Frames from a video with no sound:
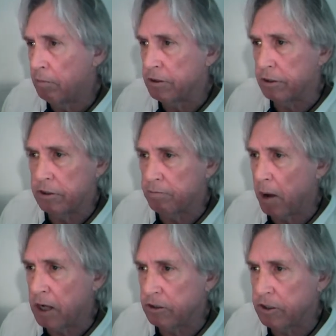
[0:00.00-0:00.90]

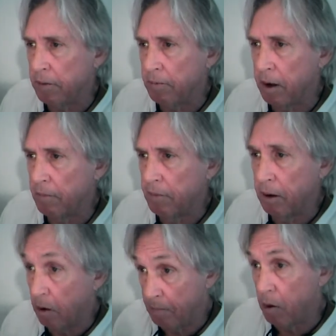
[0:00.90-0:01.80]
sponsorship
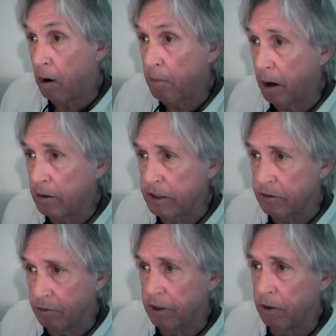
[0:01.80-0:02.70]
or promos
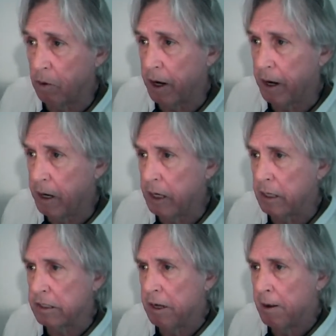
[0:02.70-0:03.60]
is really what it
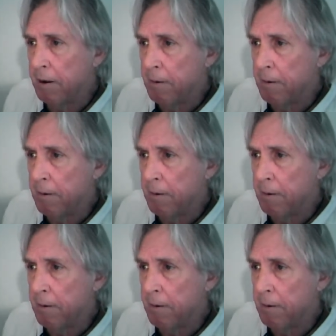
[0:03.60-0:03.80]
is.